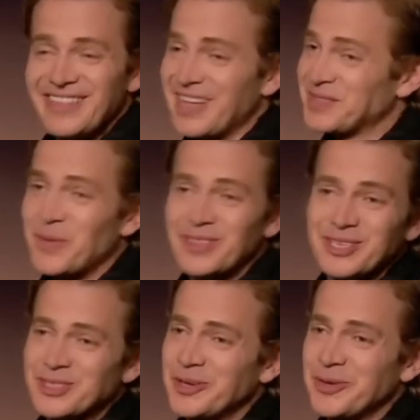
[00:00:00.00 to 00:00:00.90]
That's what
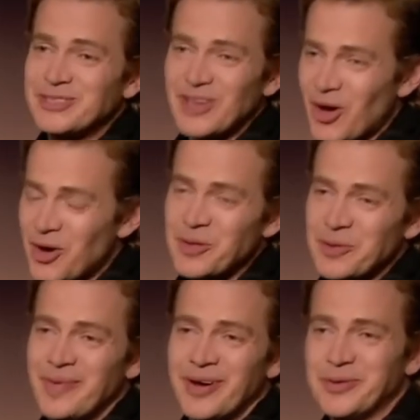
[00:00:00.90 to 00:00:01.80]
this show is all
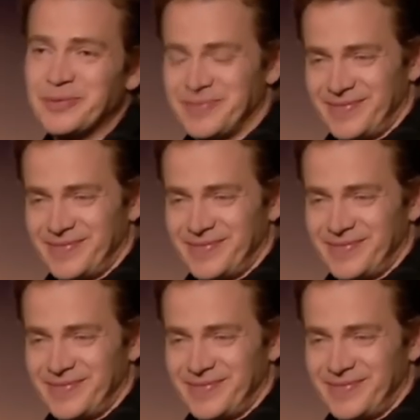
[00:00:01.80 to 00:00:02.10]
about.